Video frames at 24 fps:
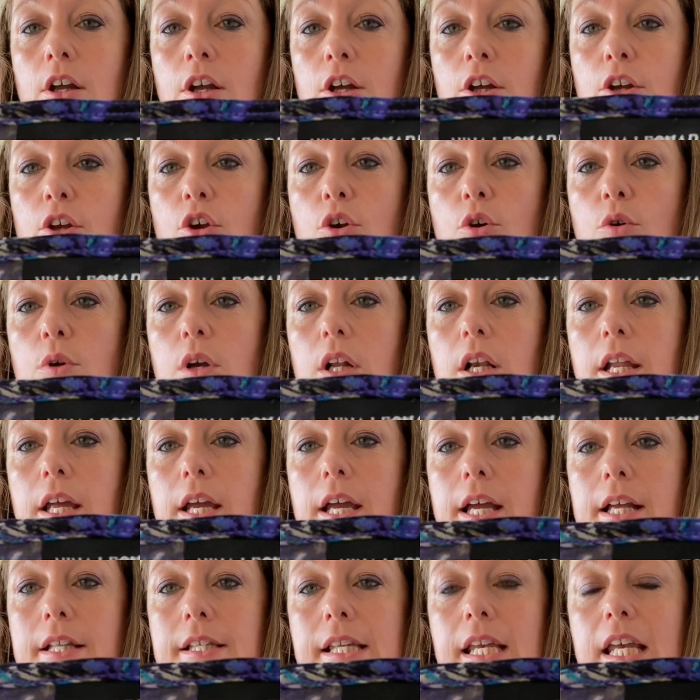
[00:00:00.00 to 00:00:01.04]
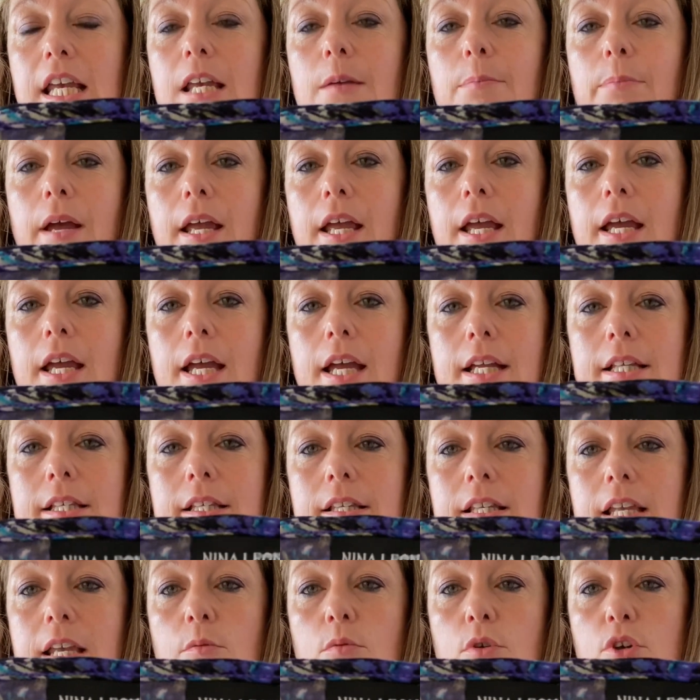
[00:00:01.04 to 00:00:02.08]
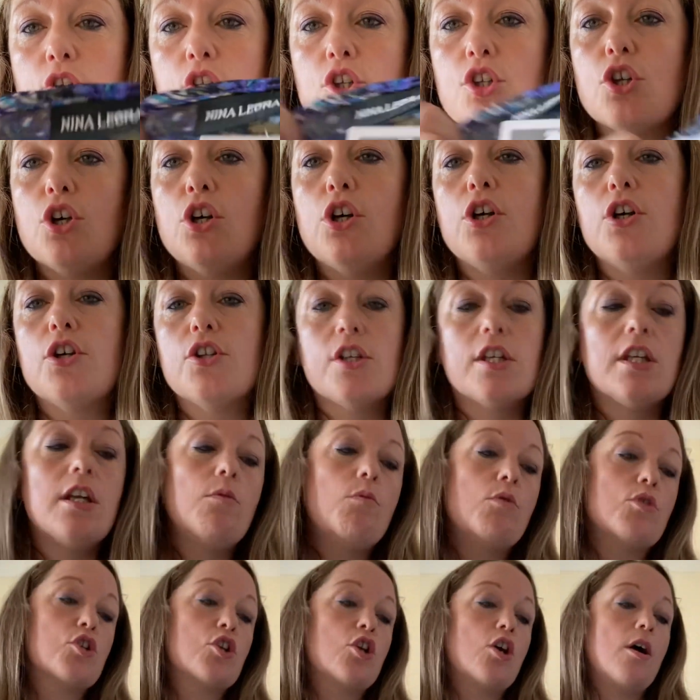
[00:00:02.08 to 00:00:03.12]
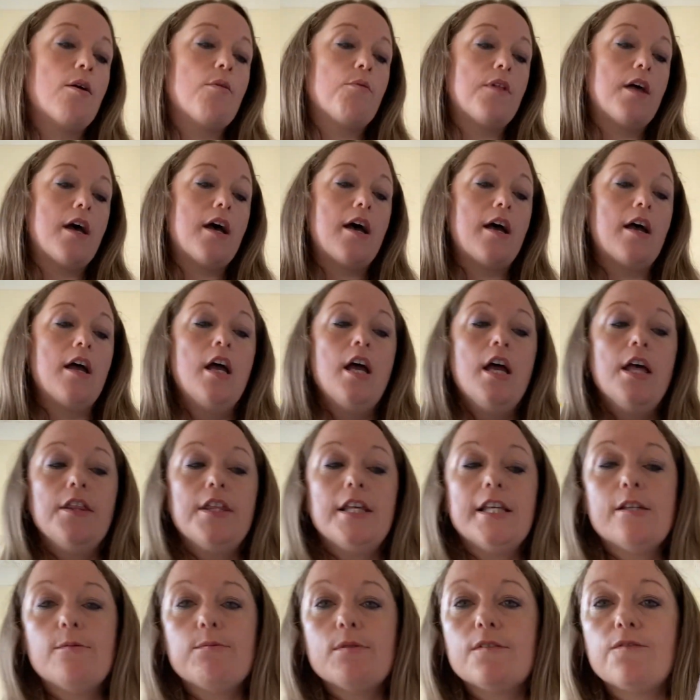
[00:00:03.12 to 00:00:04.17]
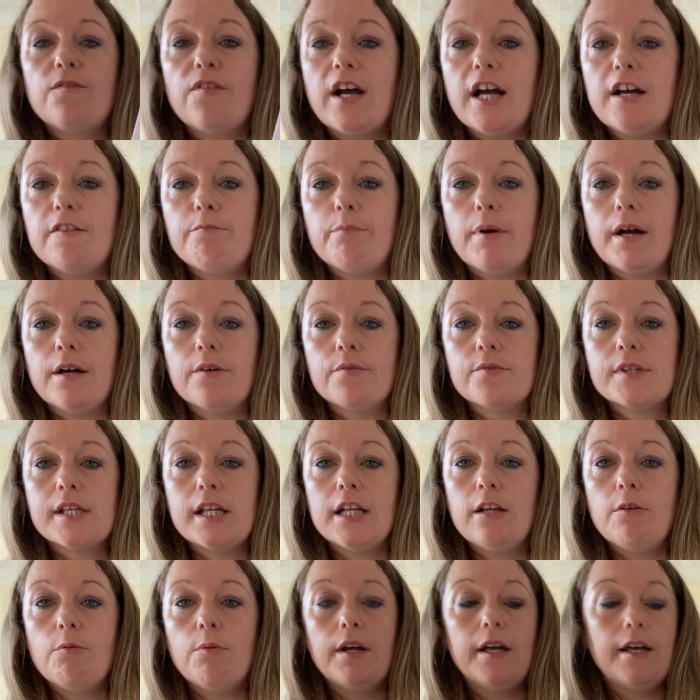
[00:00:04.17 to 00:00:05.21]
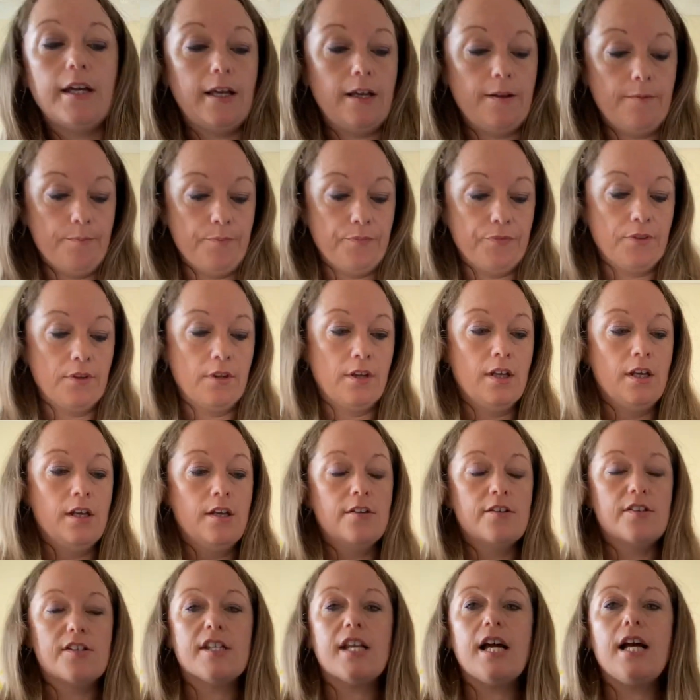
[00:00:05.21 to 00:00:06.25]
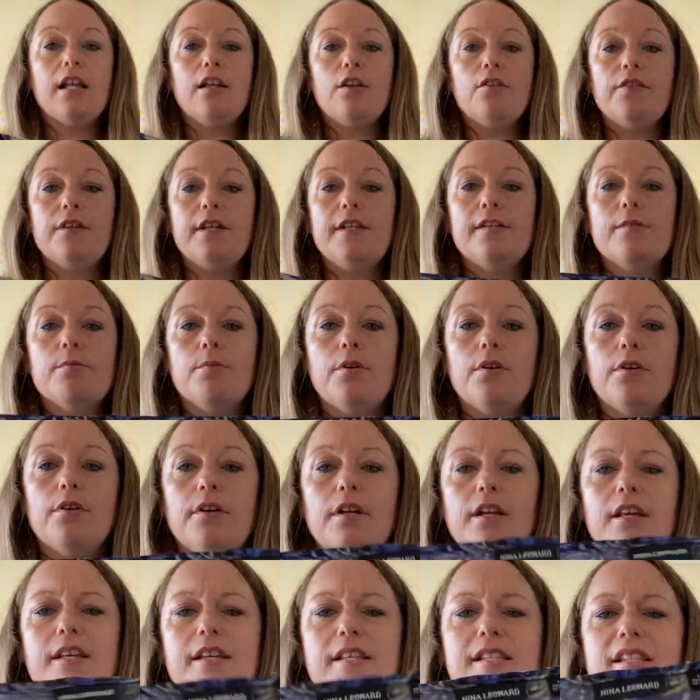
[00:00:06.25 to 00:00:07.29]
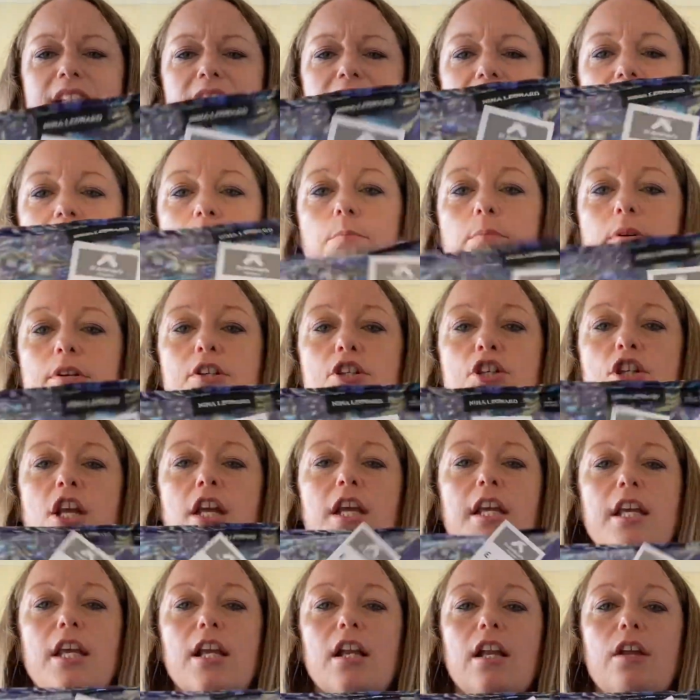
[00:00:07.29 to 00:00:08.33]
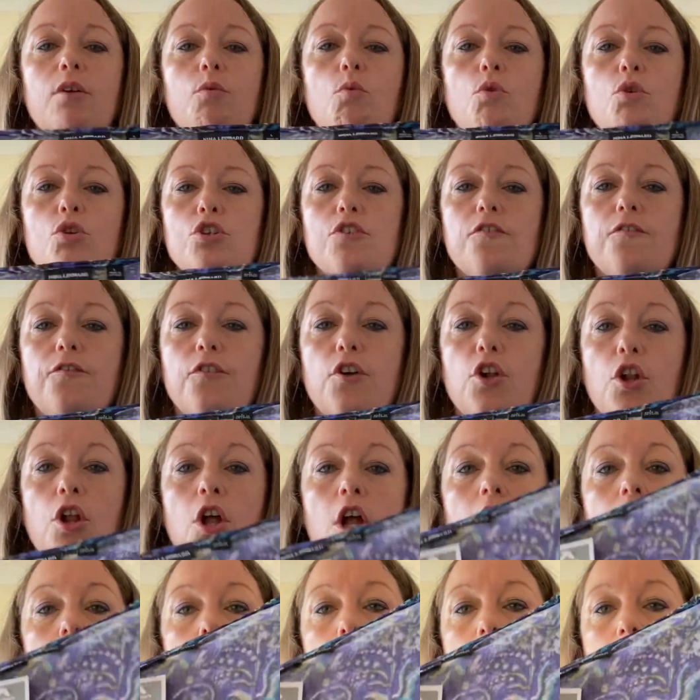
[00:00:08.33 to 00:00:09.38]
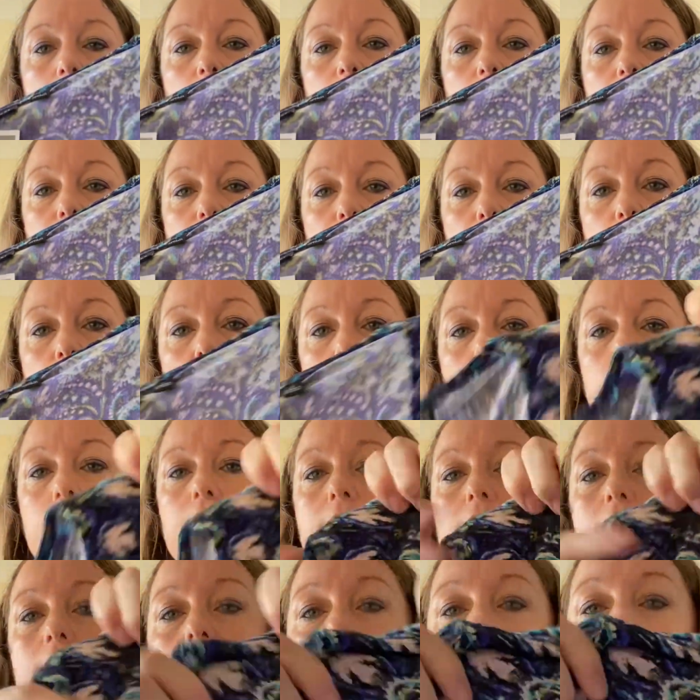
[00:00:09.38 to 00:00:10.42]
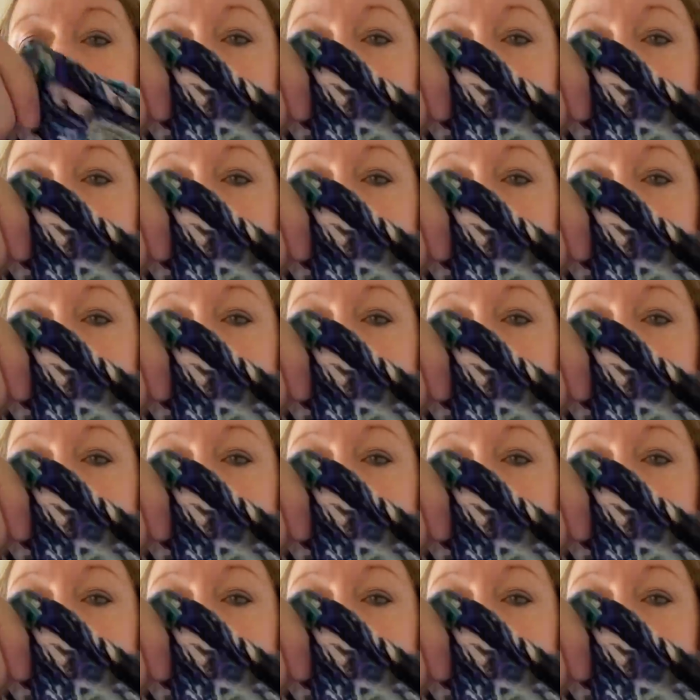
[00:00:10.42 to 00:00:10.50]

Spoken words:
Google it, eBay it, see what's sold, see what's got out there. This was £5 anyway. Style on this one isn't particularly wonderful, but I love the colours.